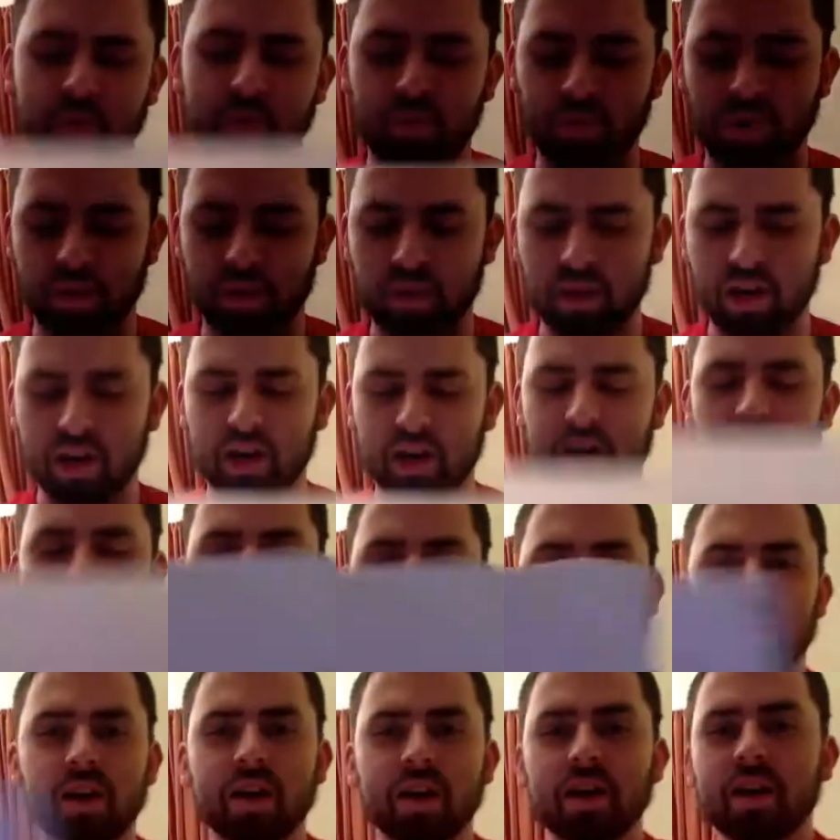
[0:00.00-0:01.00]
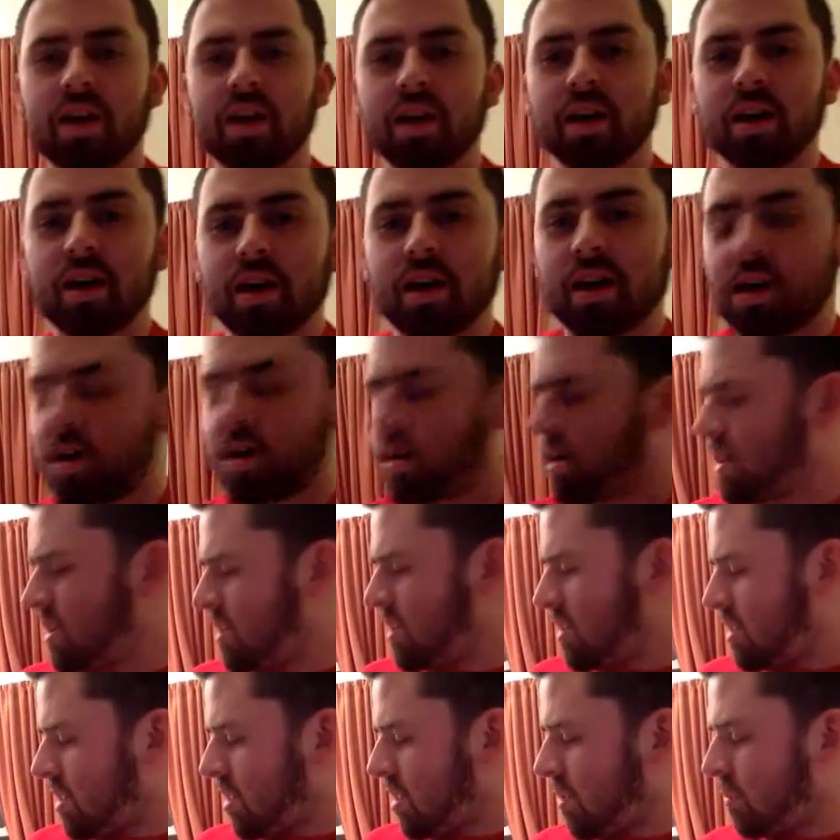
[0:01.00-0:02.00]
with the
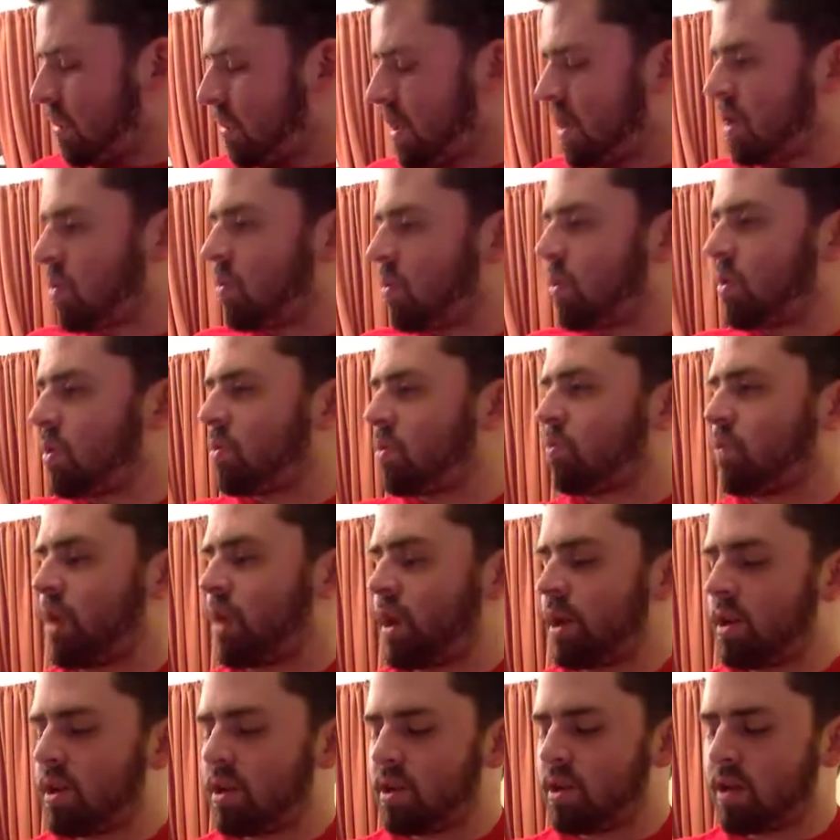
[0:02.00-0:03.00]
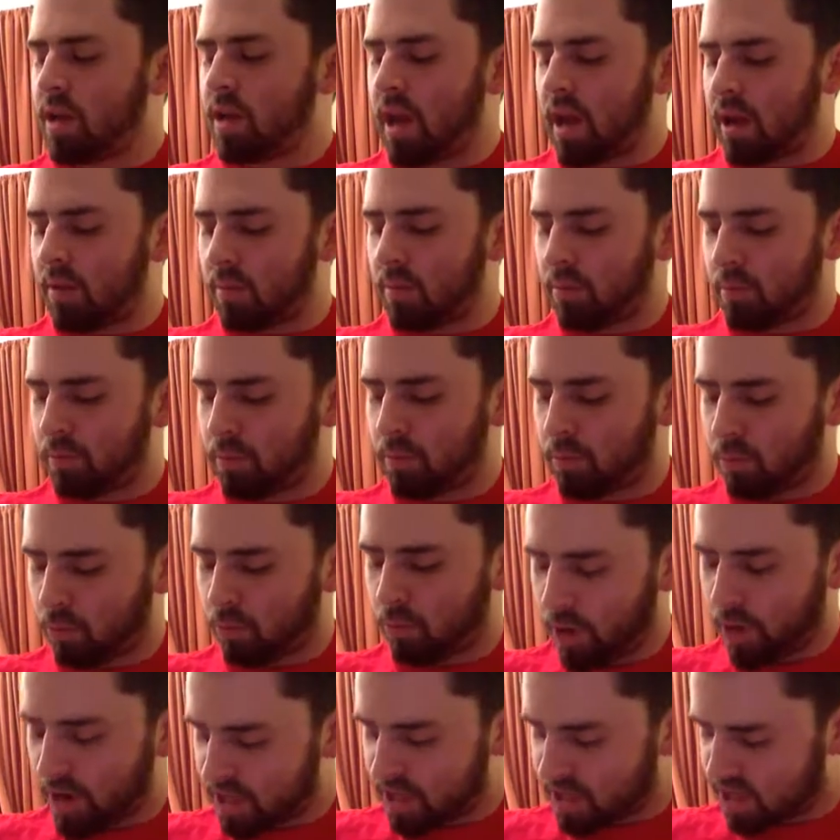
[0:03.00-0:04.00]
pink with
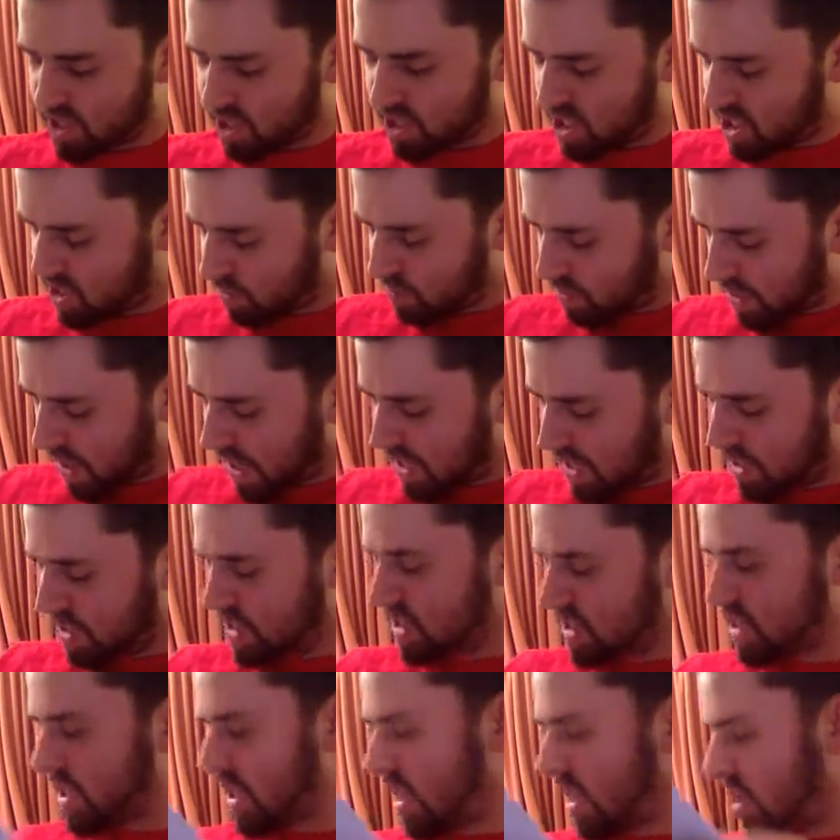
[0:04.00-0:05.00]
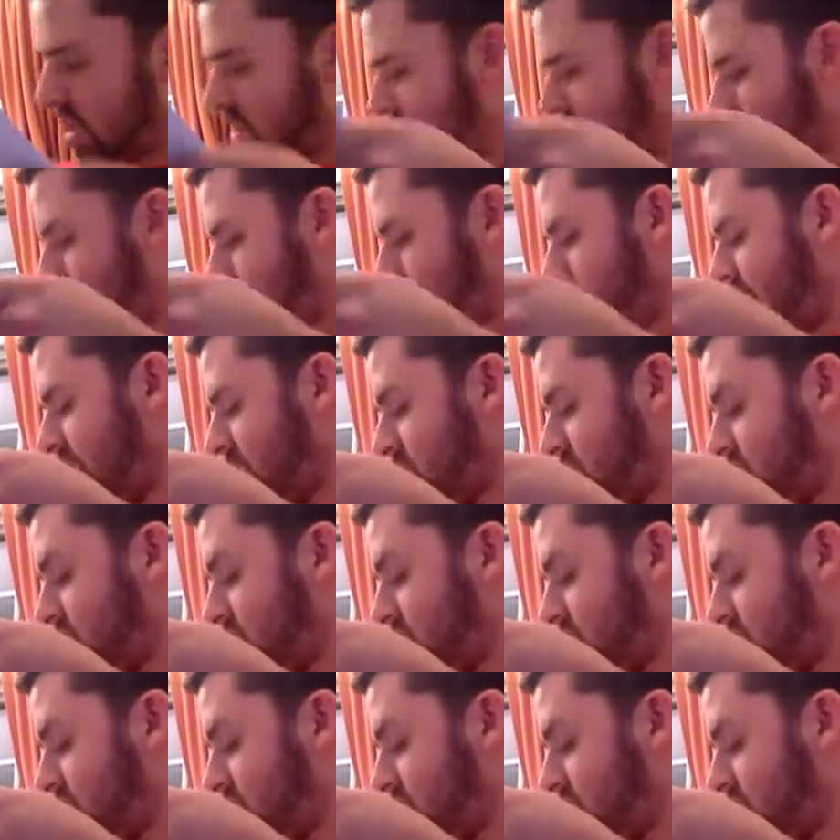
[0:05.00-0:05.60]
red splashes and black